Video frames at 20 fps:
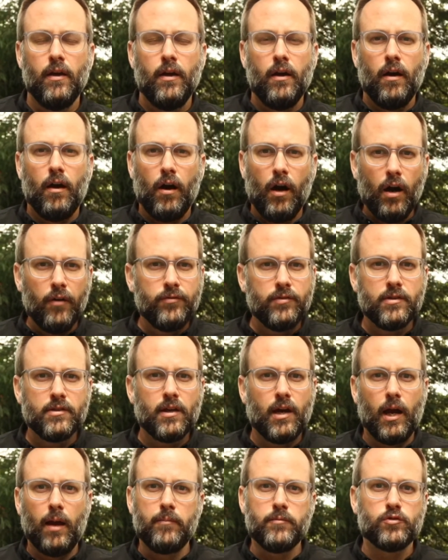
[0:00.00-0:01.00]

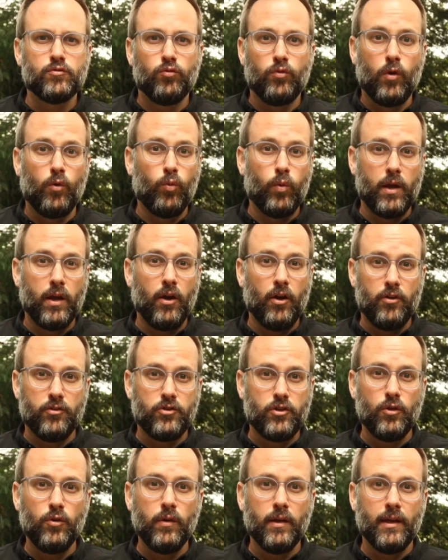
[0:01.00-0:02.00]
oftentimes what we are
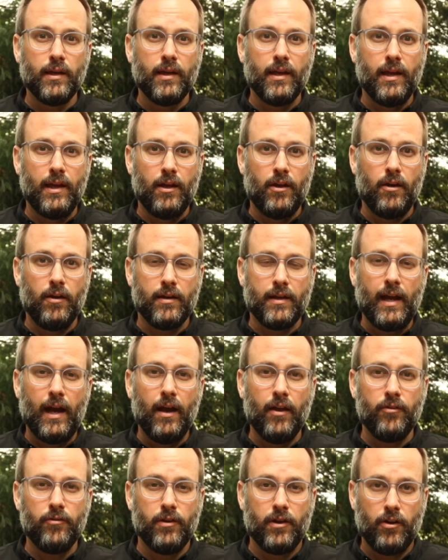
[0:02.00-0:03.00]
doing in our
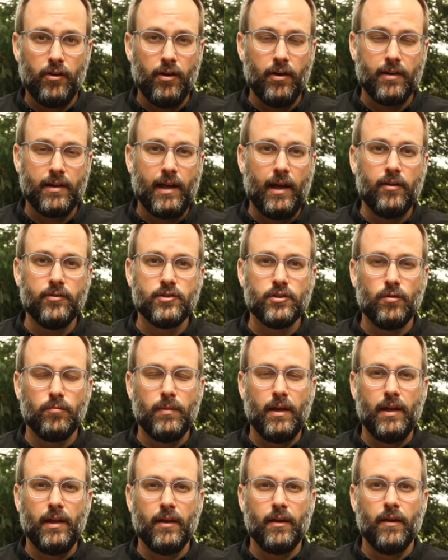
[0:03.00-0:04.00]
gathering or our council
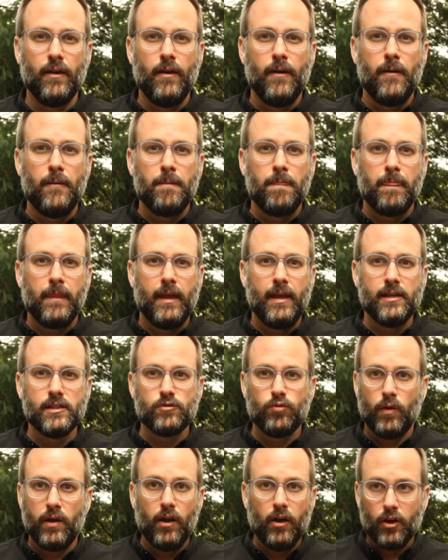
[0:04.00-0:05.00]
meeting is
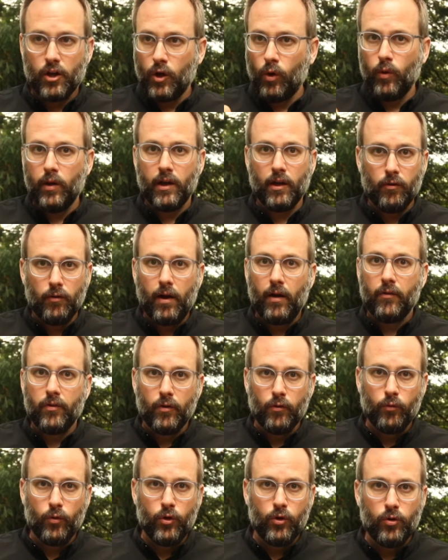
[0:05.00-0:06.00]
we are going around
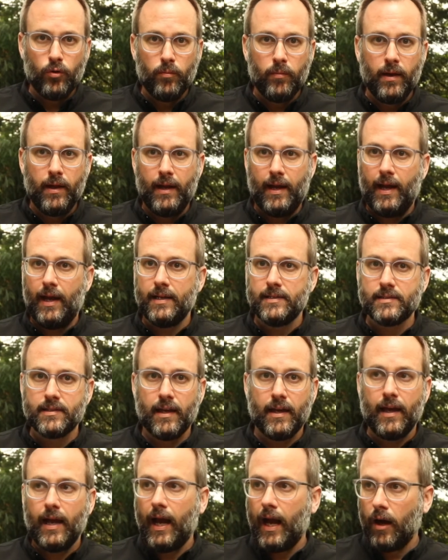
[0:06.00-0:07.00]
the room and
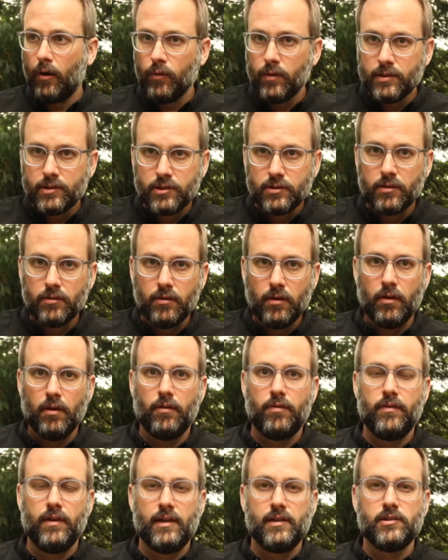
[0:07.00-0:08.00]
asking, how is
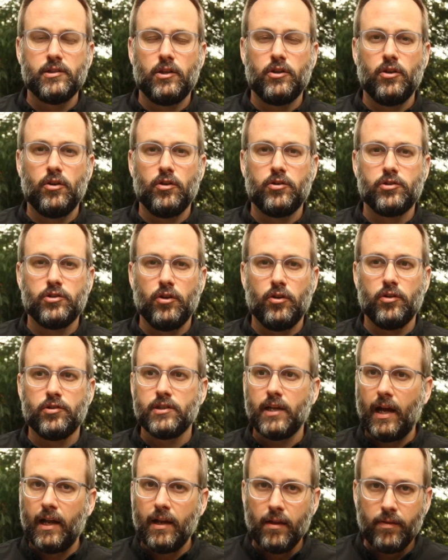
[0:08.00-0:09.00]
things in your church?
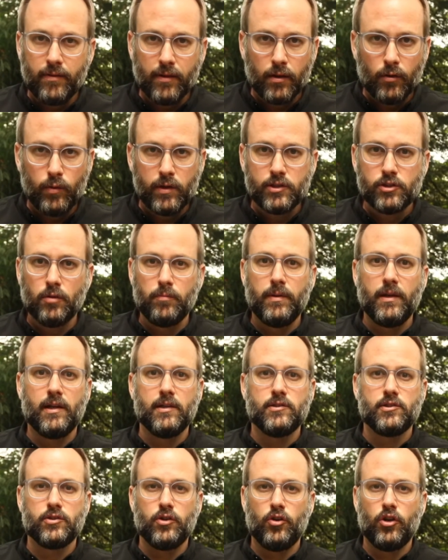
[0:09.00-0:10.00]
Anything we should be
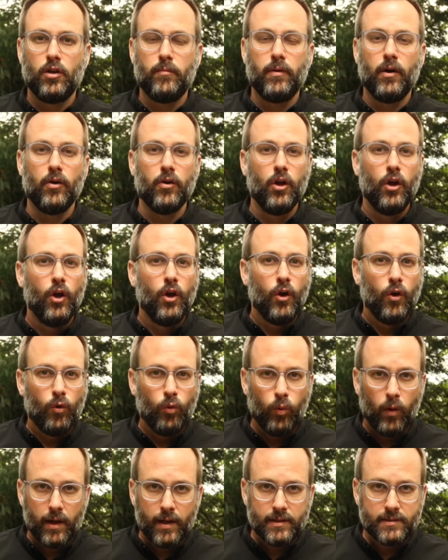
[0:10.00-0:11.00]
concerned about?
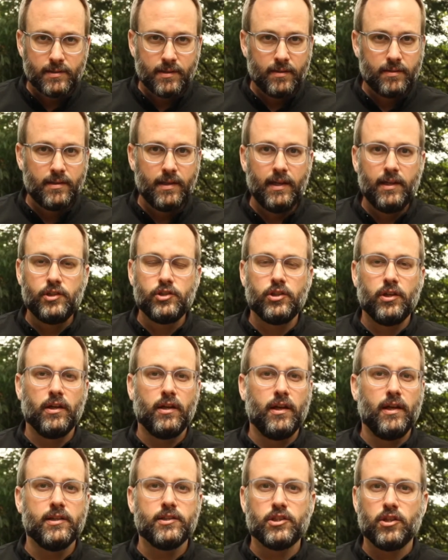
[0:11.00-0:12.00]
What is the
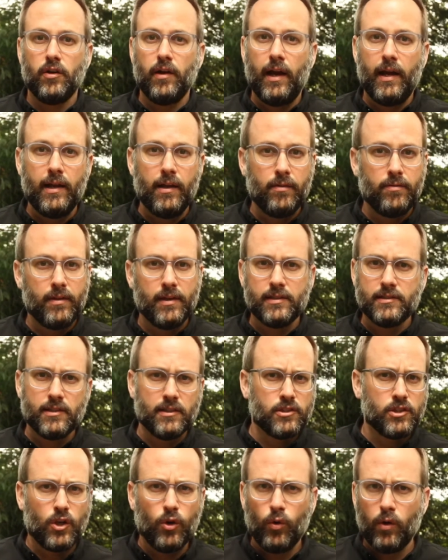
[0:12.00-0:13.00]
teaching? Is there any things
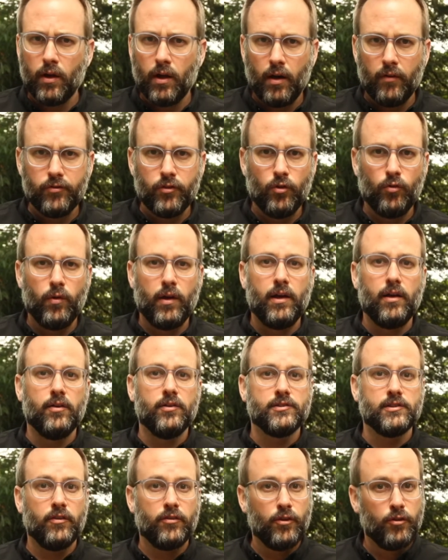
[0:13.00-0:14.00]
that's going off the
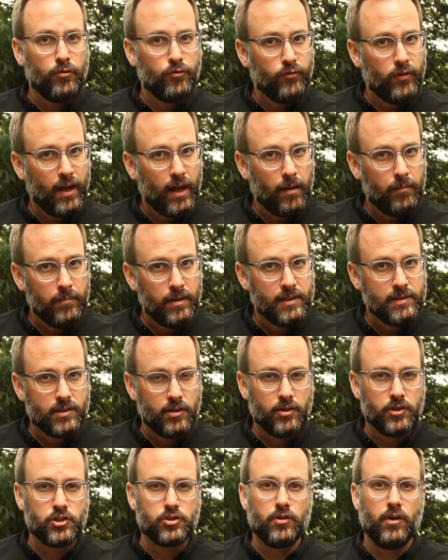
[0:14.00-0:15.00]
rails? Are there families that
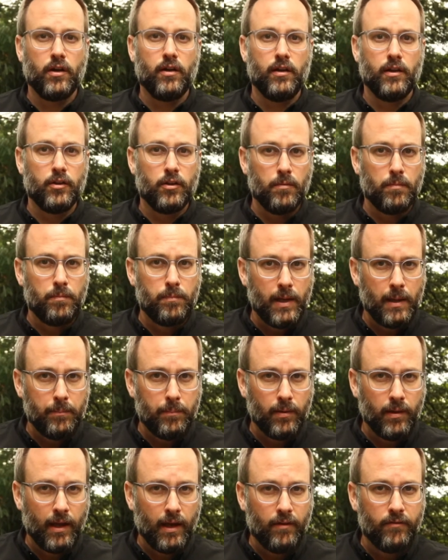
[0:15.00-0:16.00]
are struggling? Do
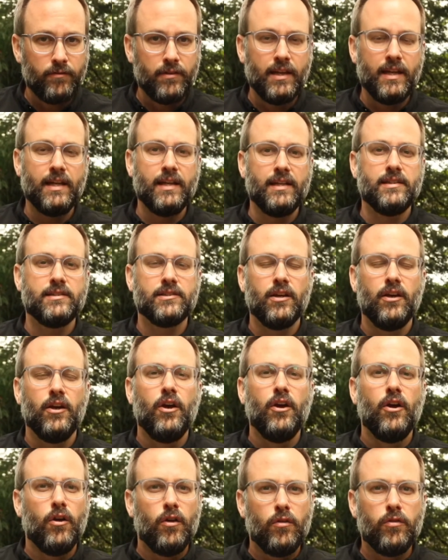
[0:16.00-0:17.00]
people have needs?
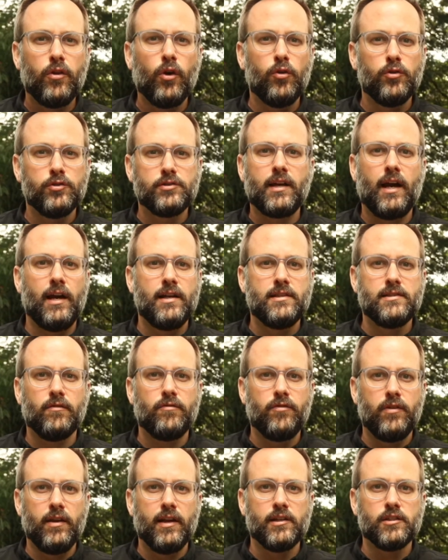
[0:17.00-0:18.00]
Those kinds of
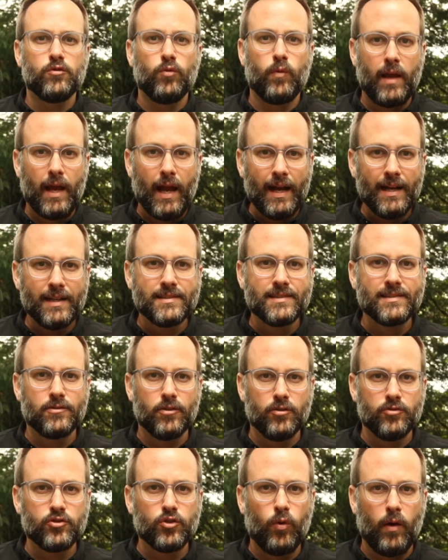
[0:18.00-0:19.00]
things. We ask
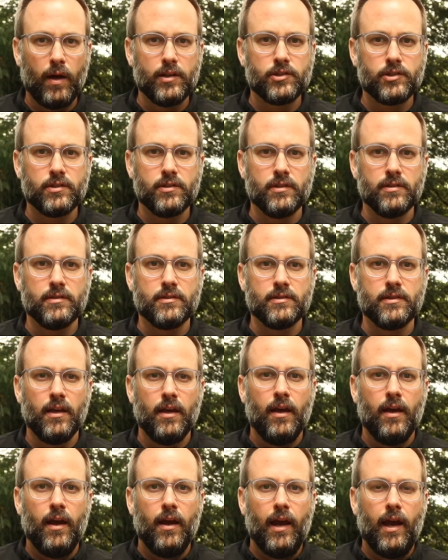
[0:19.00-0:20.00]
those questions.
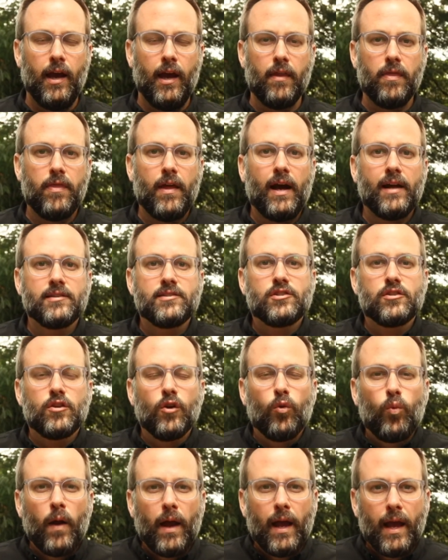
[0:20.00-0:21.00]
And that's the
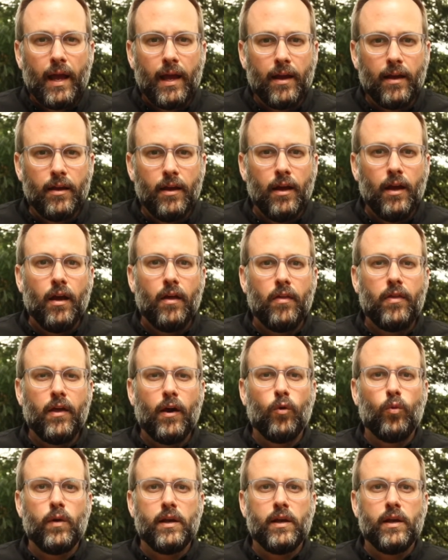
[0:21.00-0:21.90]
way that we